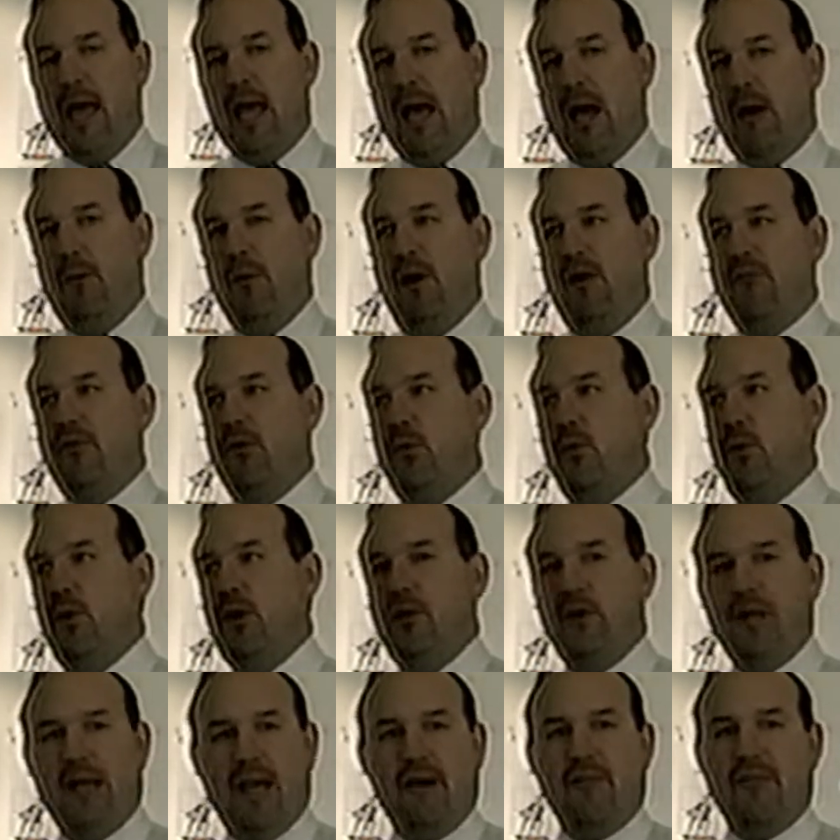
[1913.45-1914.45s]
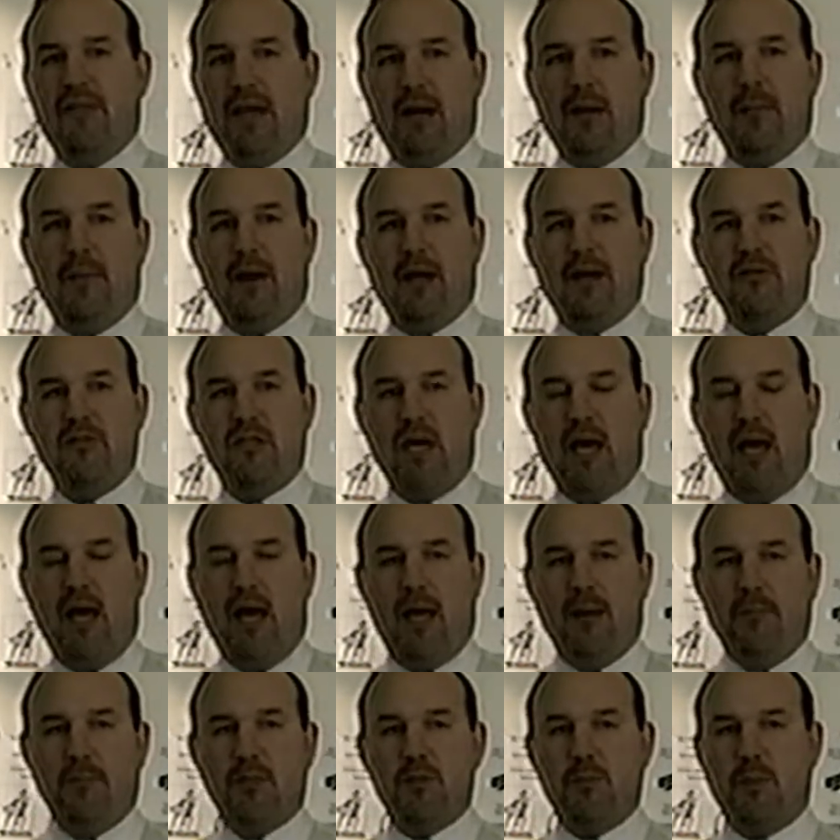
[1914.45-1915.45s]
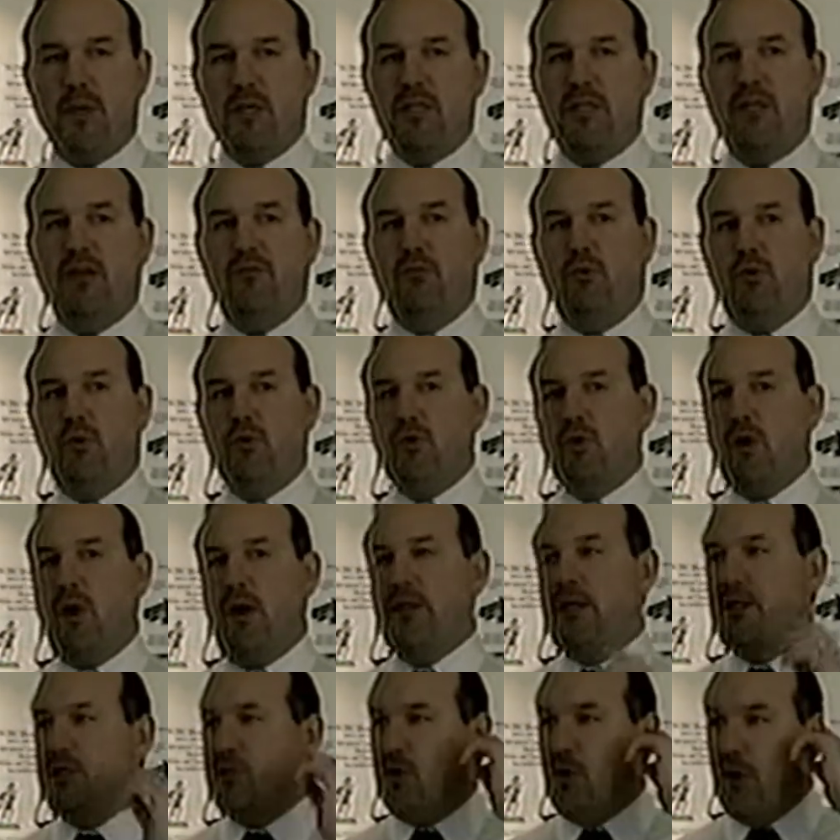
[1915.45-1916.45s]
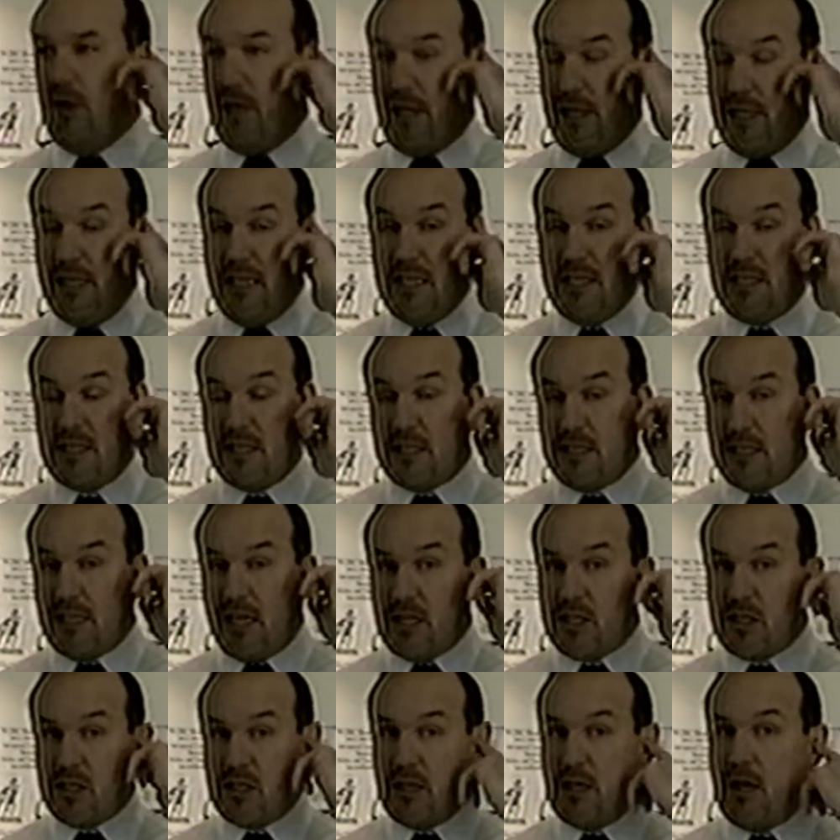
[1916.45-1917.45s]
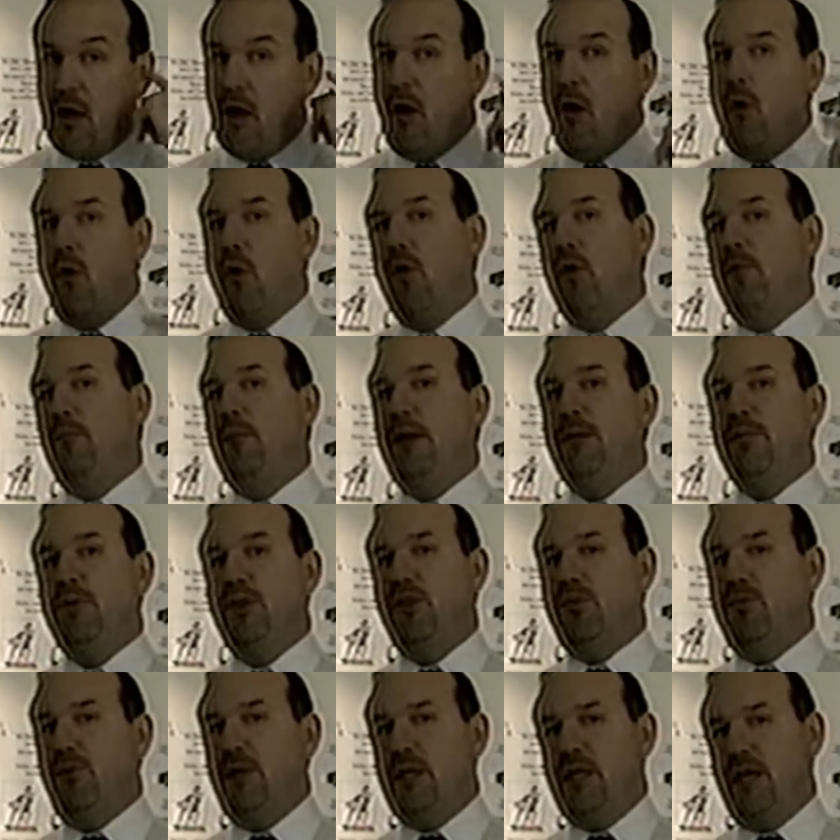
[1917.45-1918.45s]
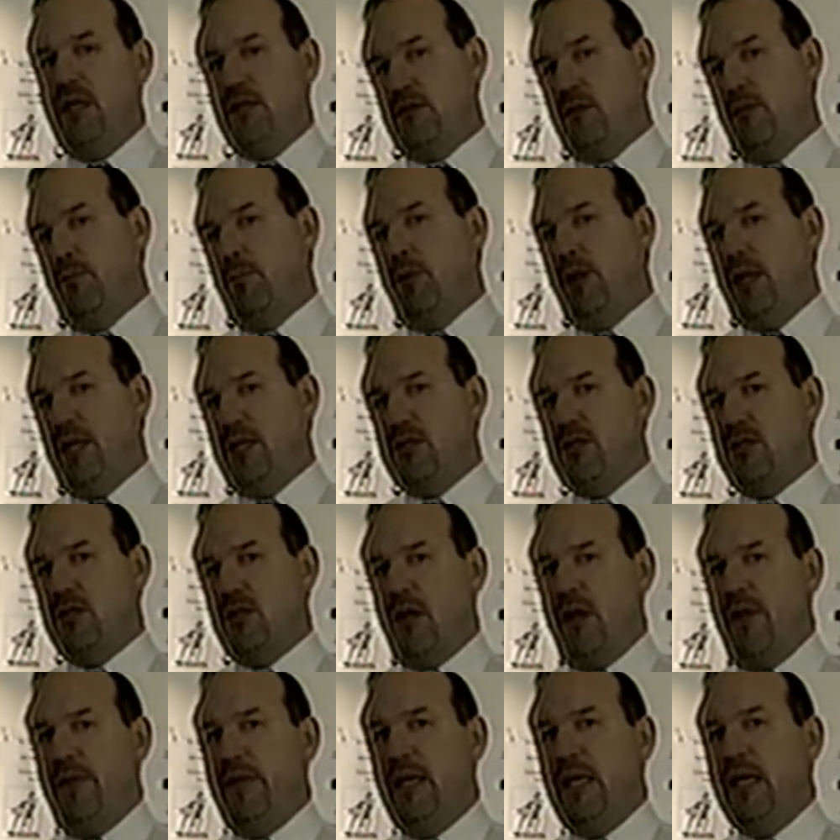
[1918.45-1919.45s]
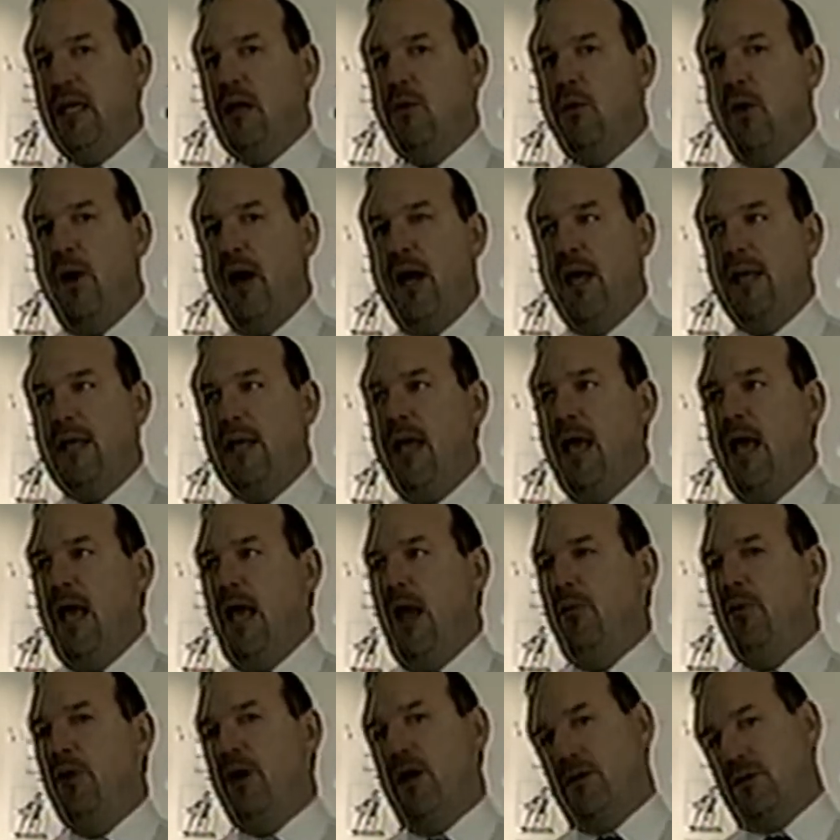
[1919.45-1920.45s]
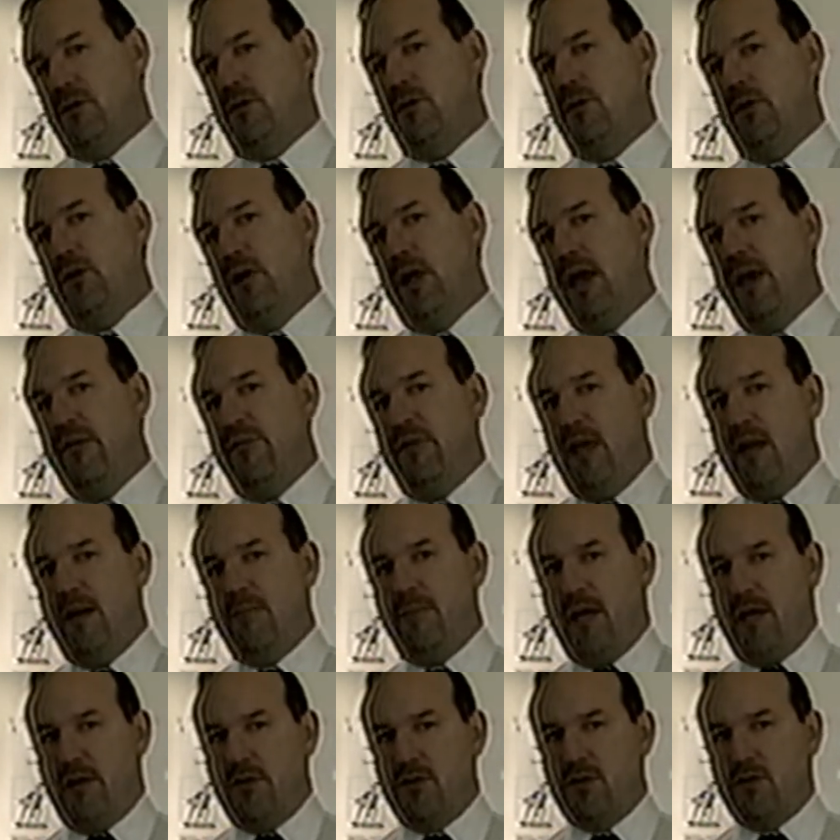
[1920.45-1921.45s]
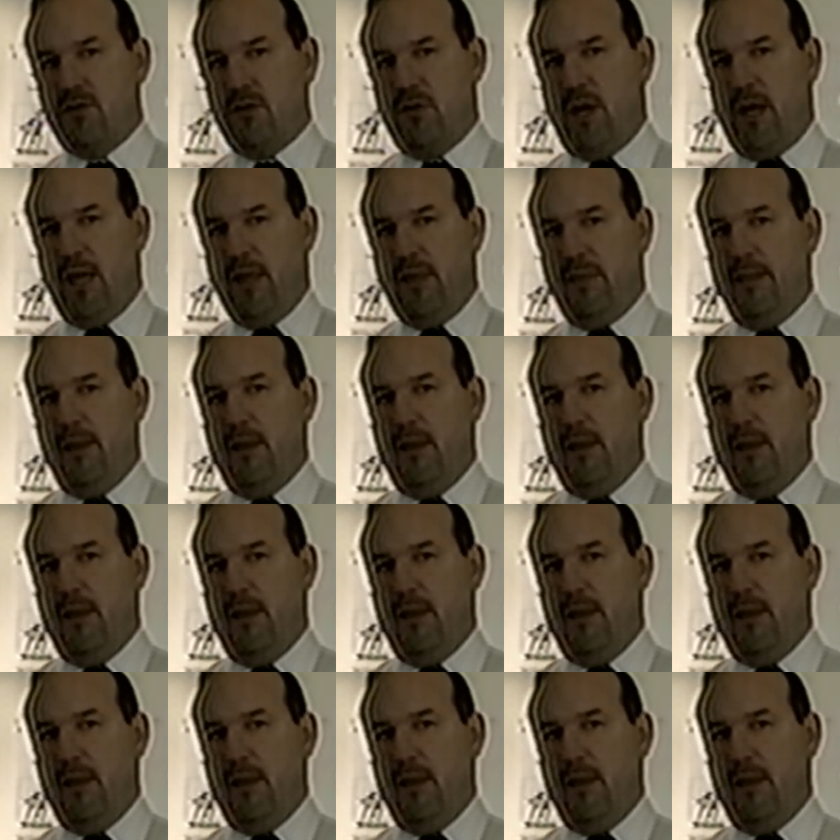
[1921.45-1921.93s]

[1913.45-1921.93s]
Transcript: However, we don't have that amount of time, especially if we're trying to do at least a dozen or maybe 3 dozen places on the equine, and we also don't have that amount of strength.